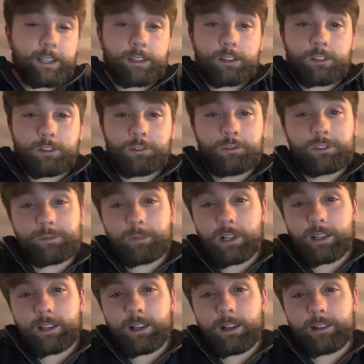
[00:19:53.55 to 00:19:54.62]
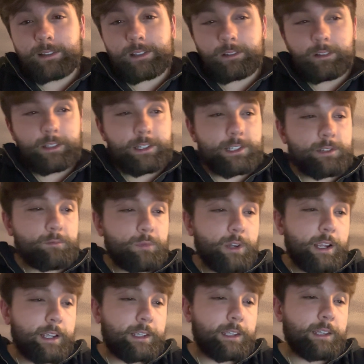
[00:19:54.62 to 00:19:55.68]
concludes my consolation
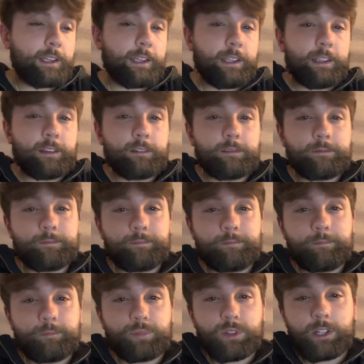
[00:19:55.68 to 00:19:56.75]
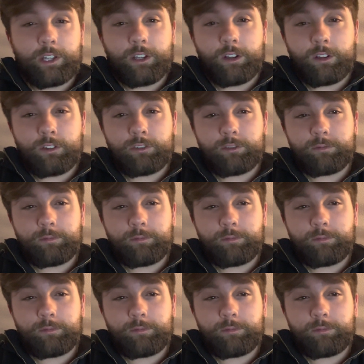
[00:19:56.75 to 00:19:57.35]
bracket and playoff